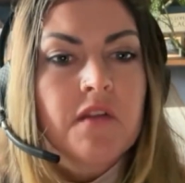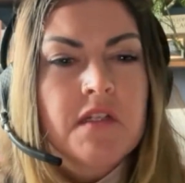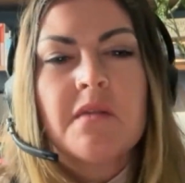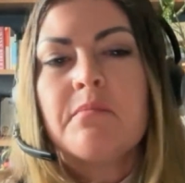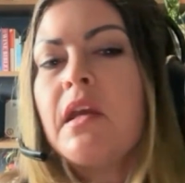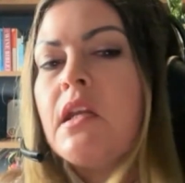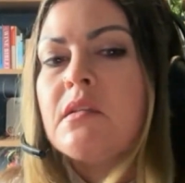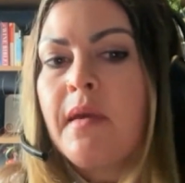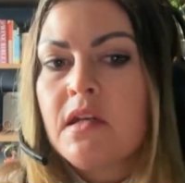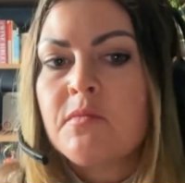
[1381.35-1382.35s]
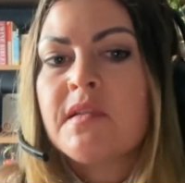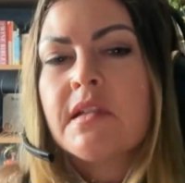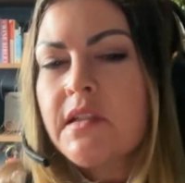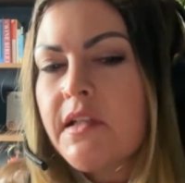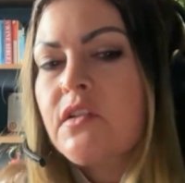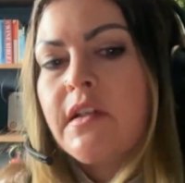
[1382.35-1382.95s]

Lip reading: The diabetes management's a little